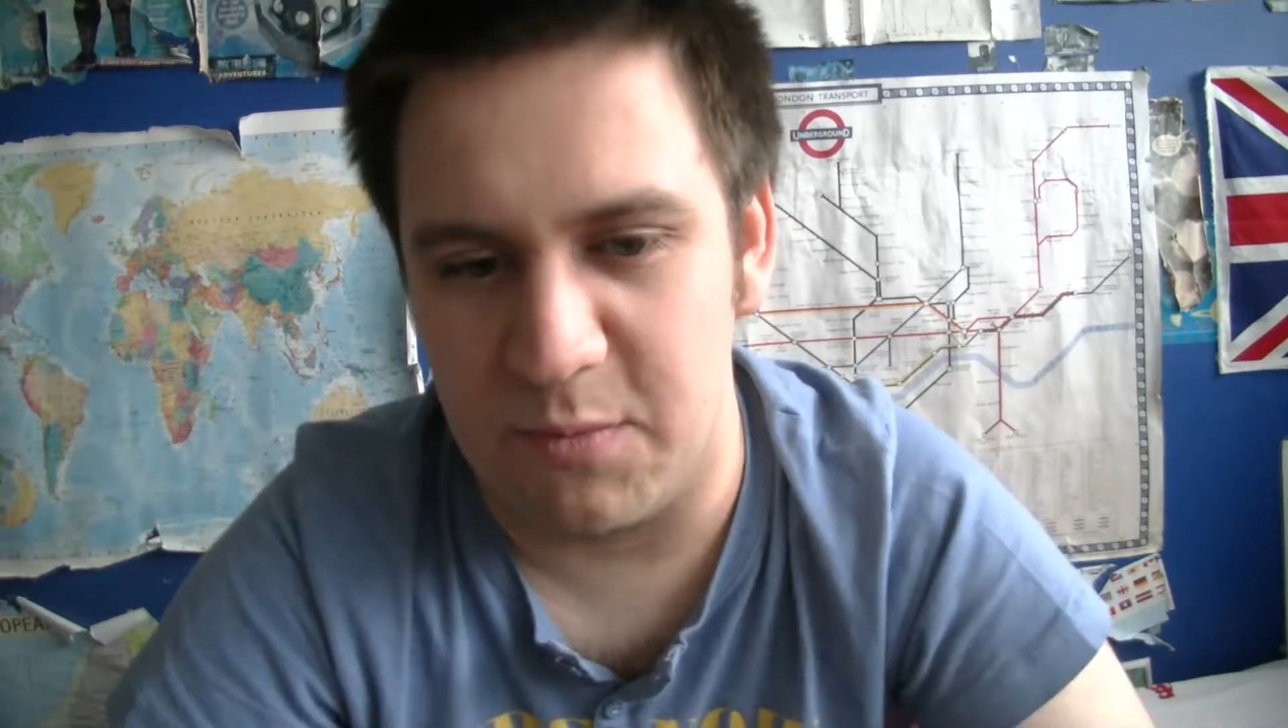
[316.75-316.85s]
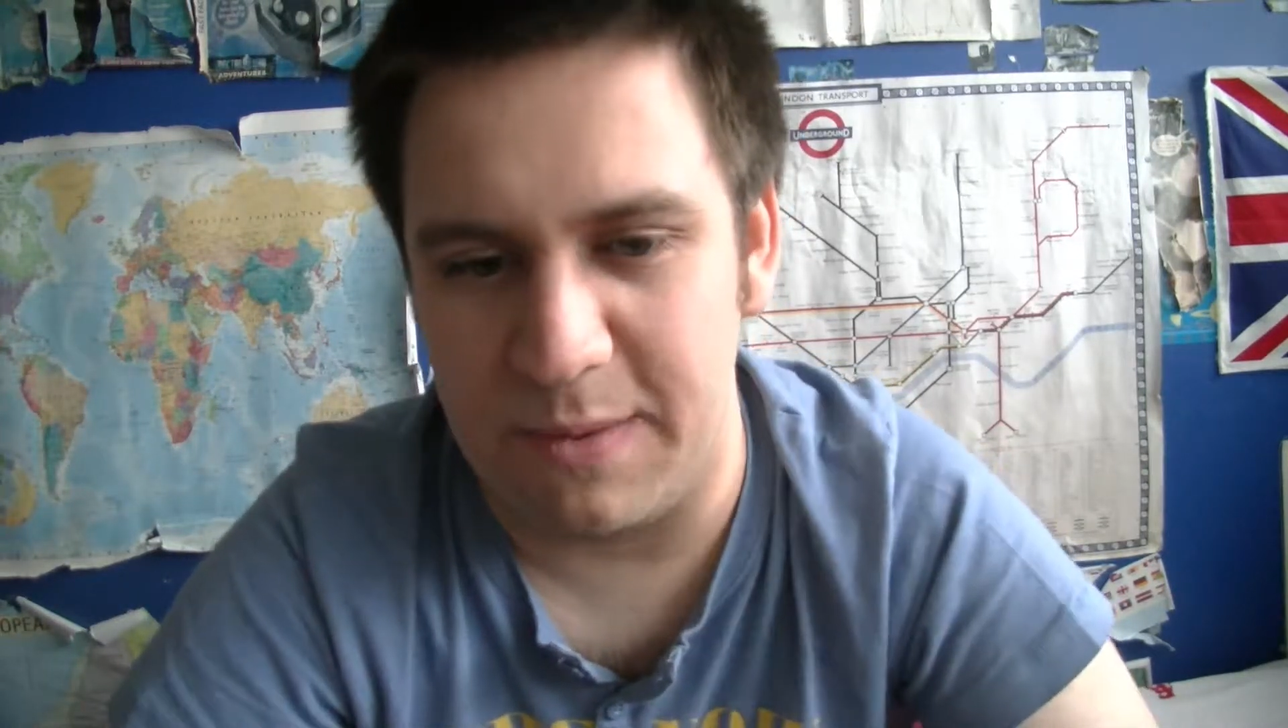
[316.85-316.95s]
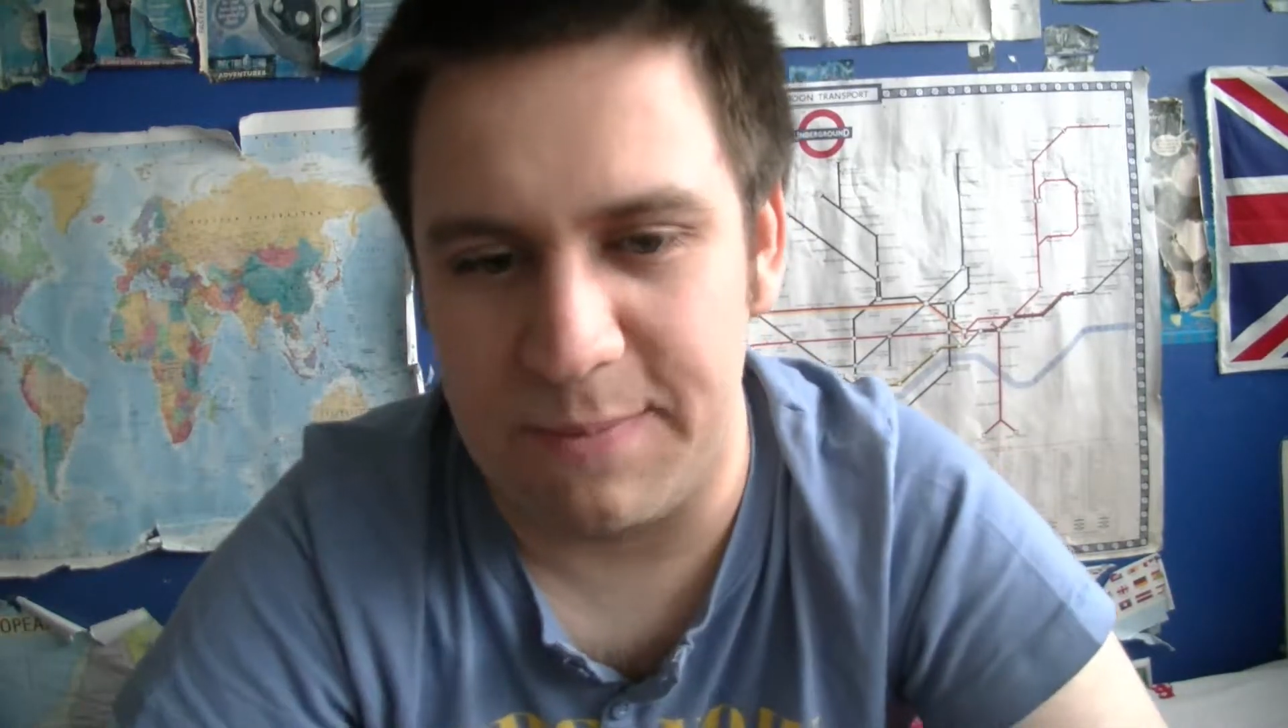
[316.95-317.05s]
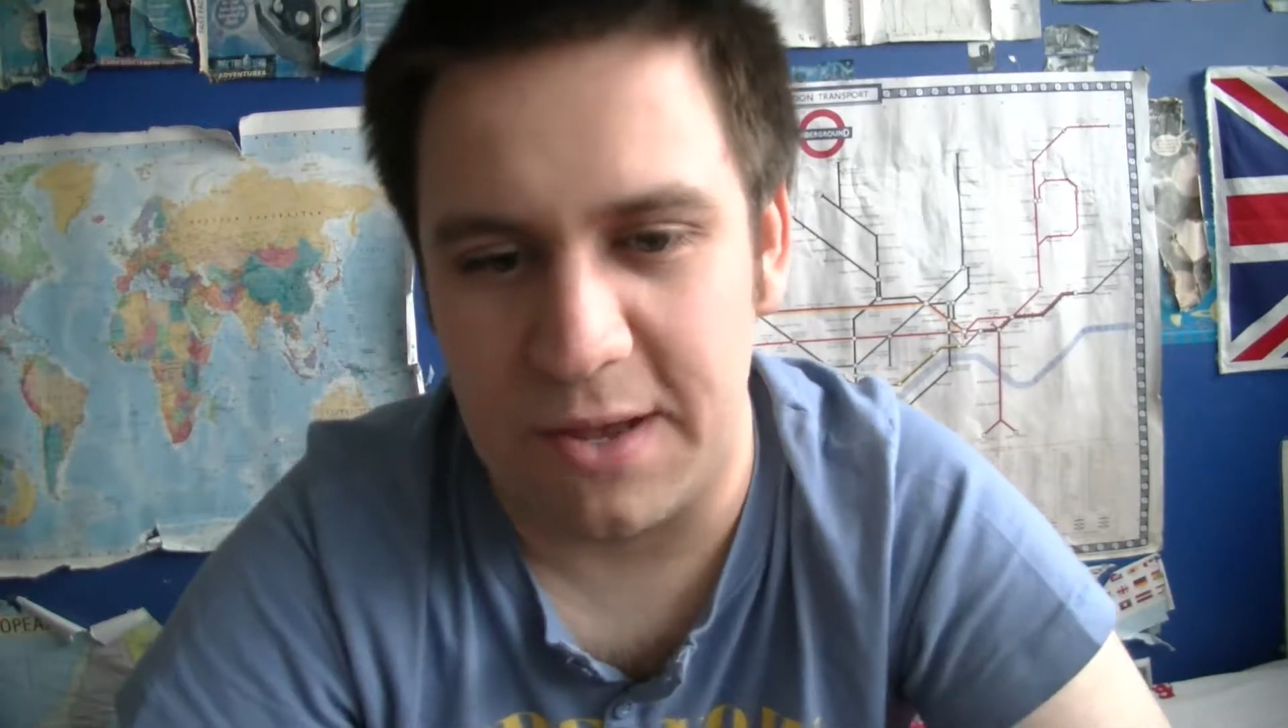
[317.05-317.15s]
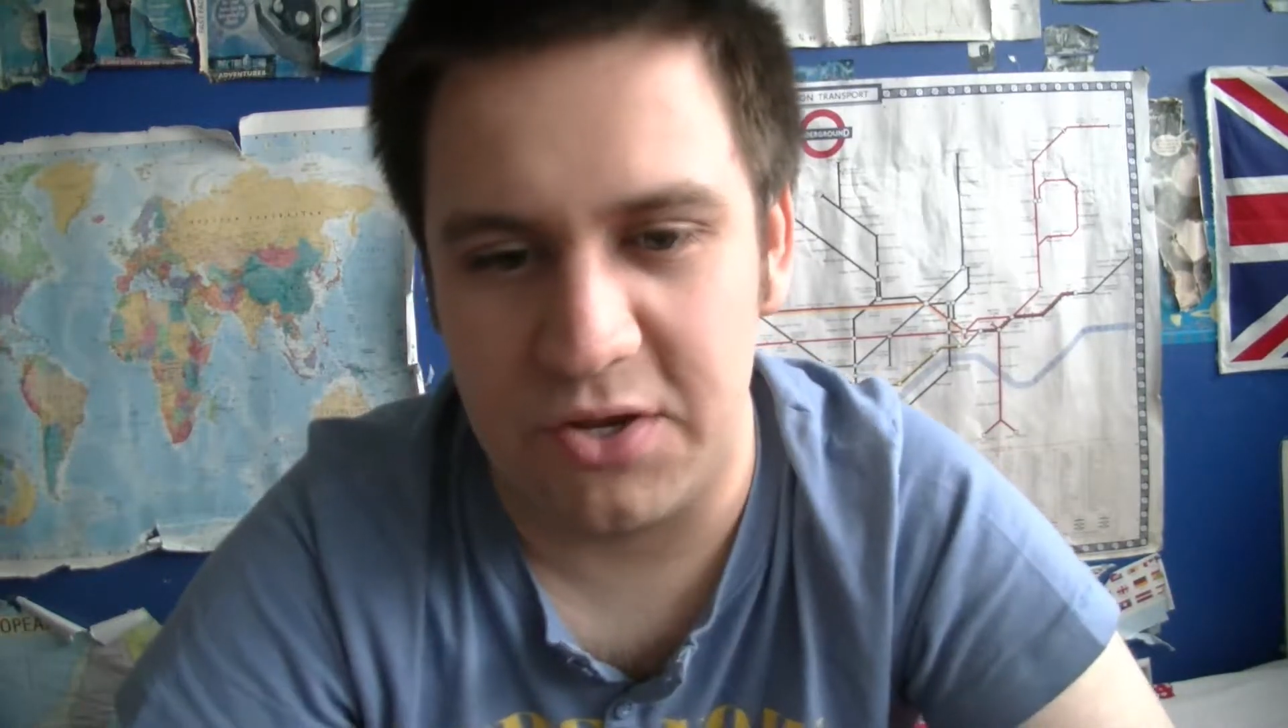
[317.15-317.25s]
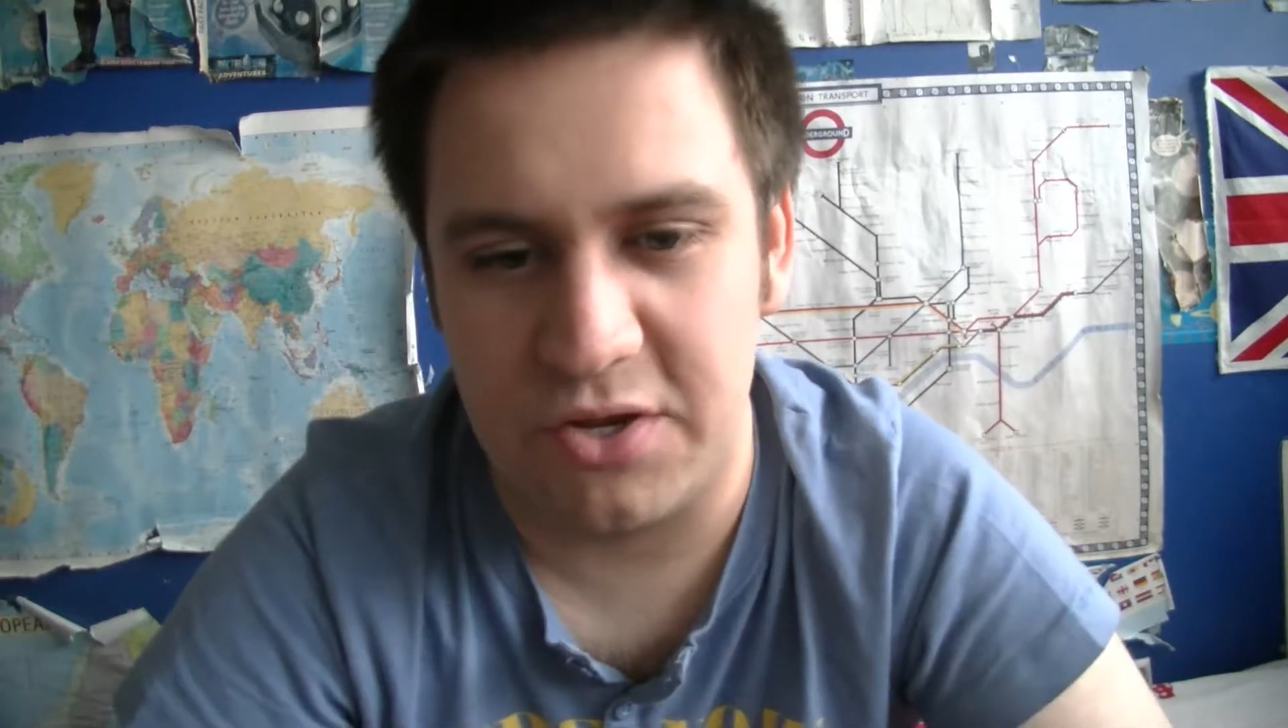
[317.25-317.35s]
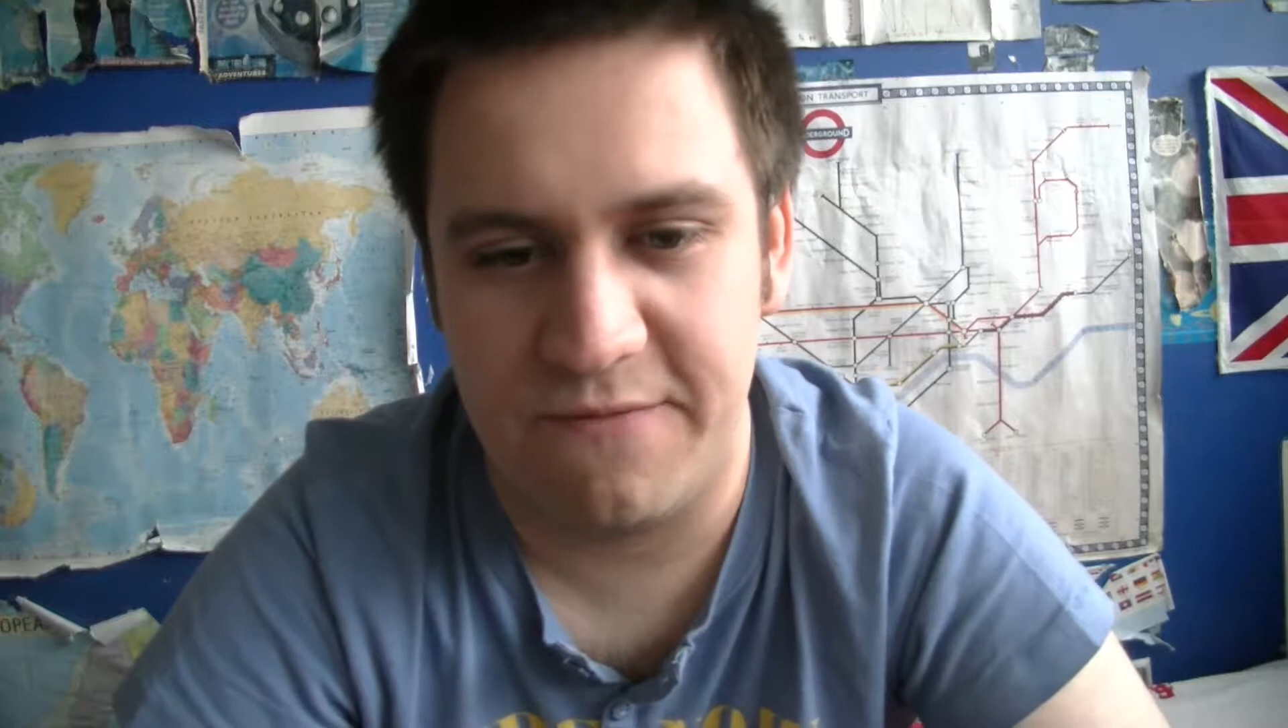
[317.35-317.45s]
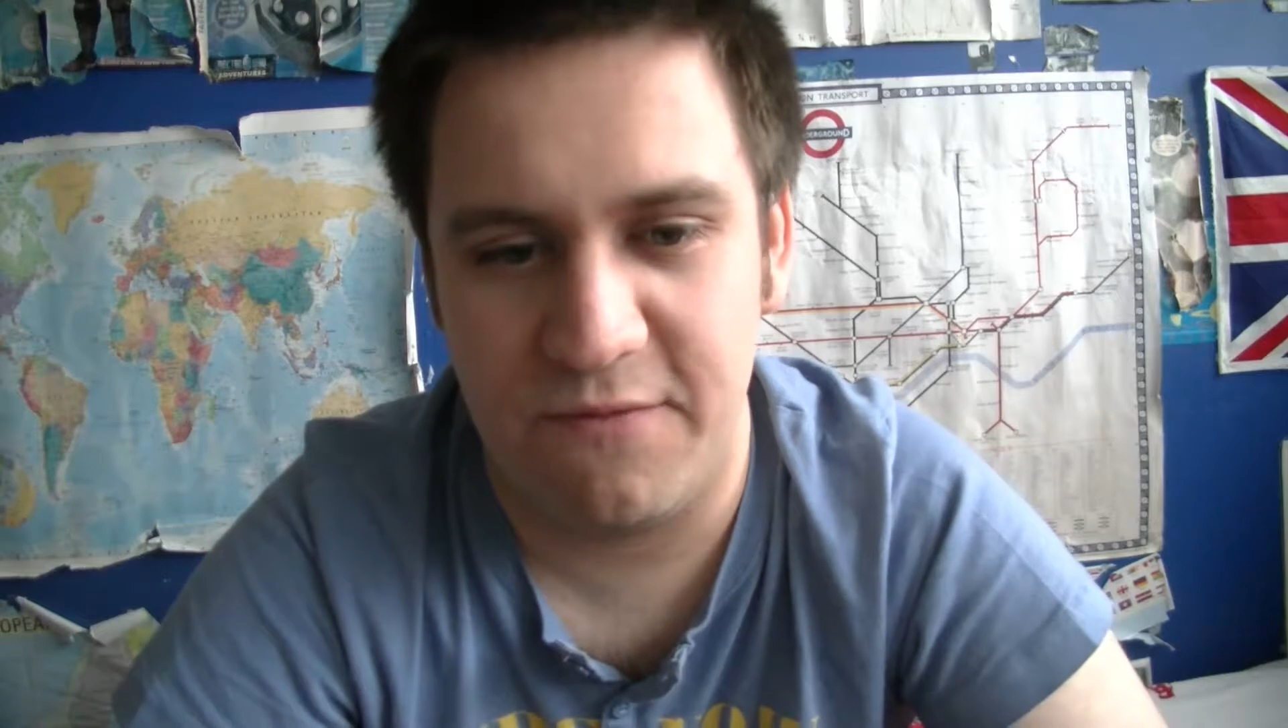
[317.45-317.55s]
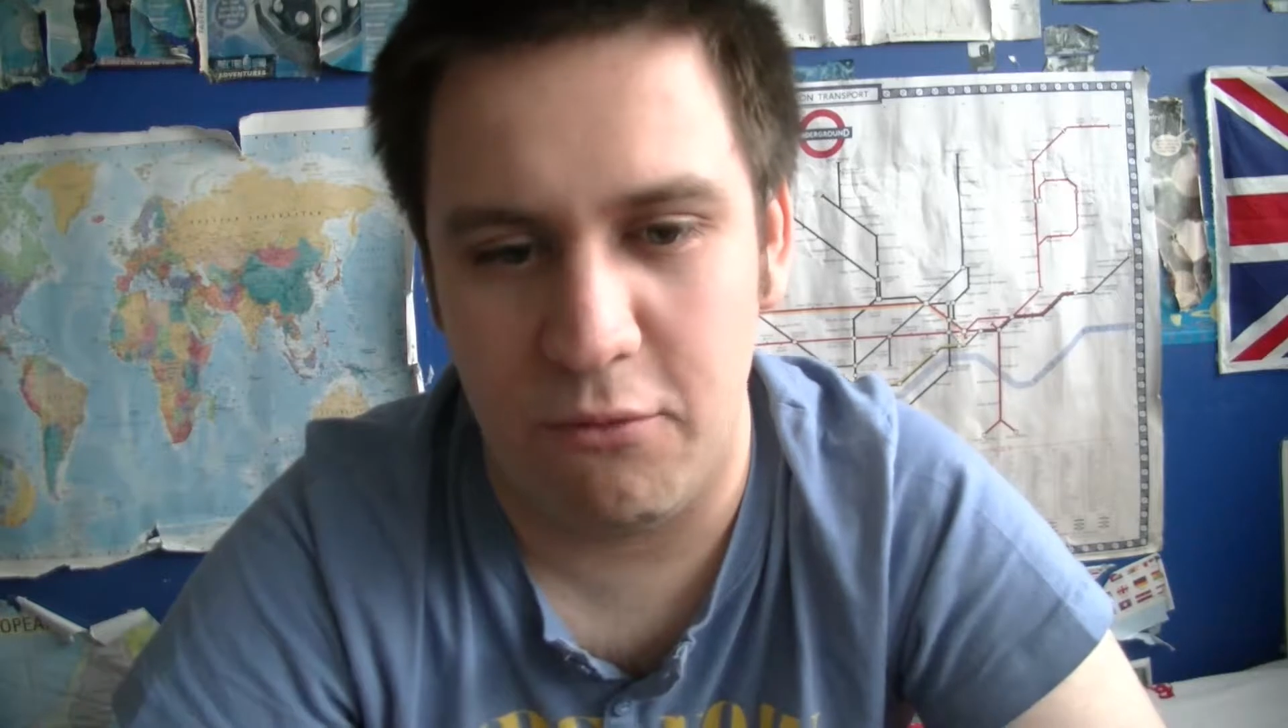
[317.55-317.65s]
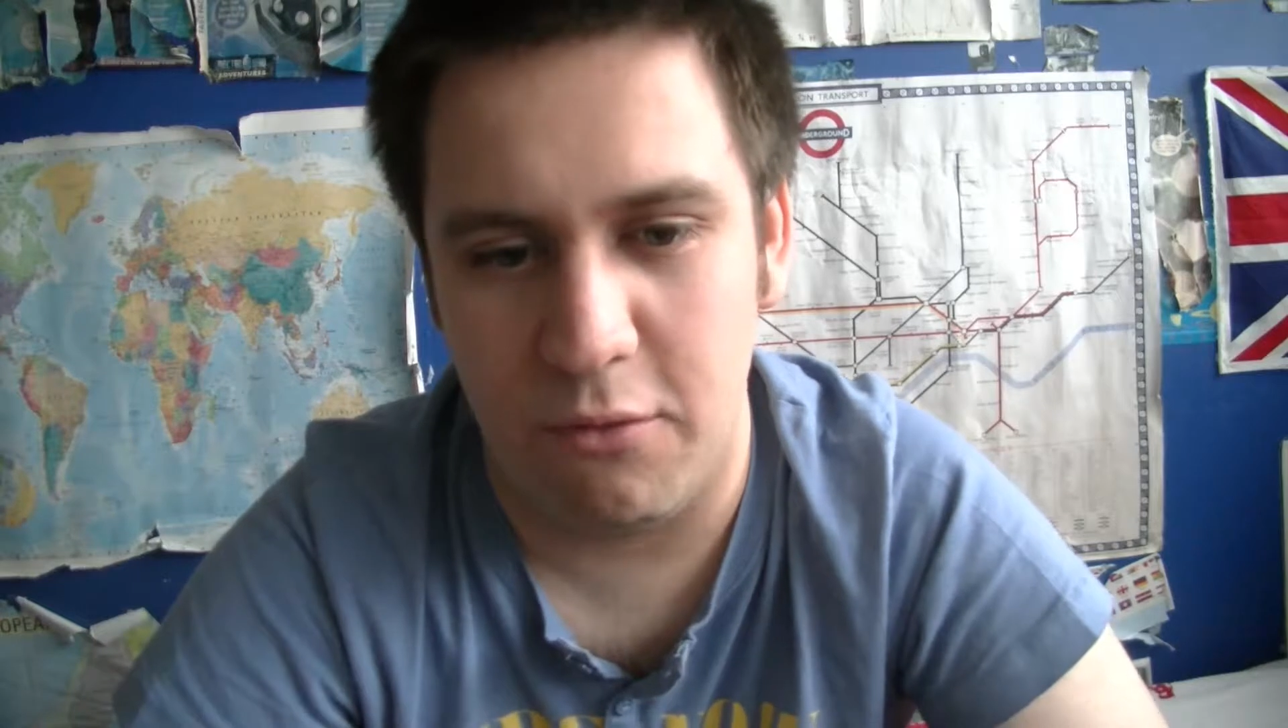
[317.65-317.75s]
be
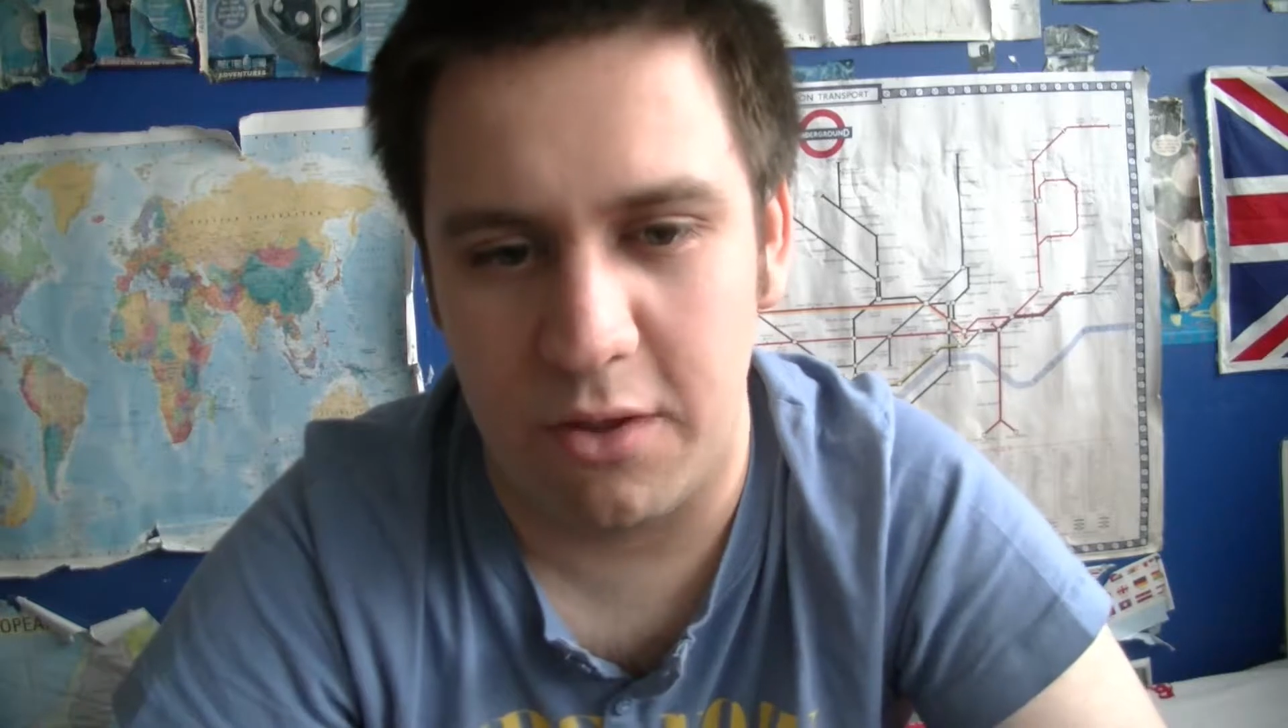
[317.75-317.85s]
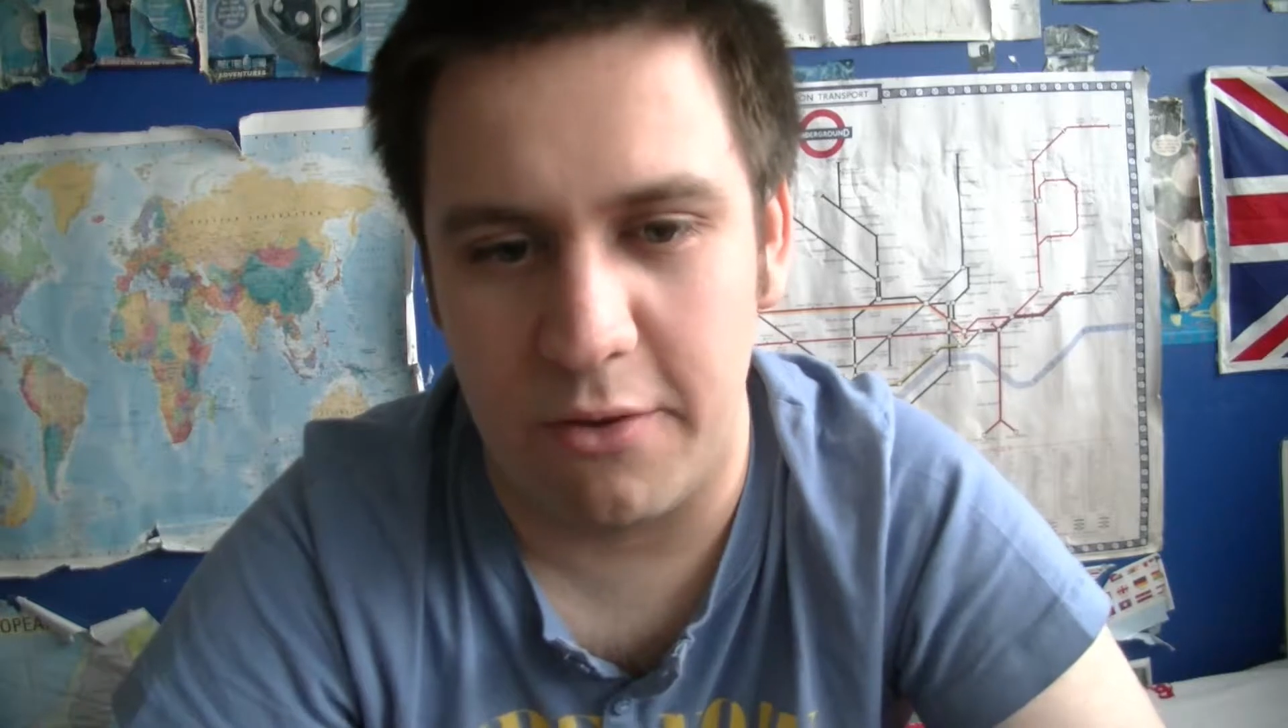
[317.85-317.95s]
punished for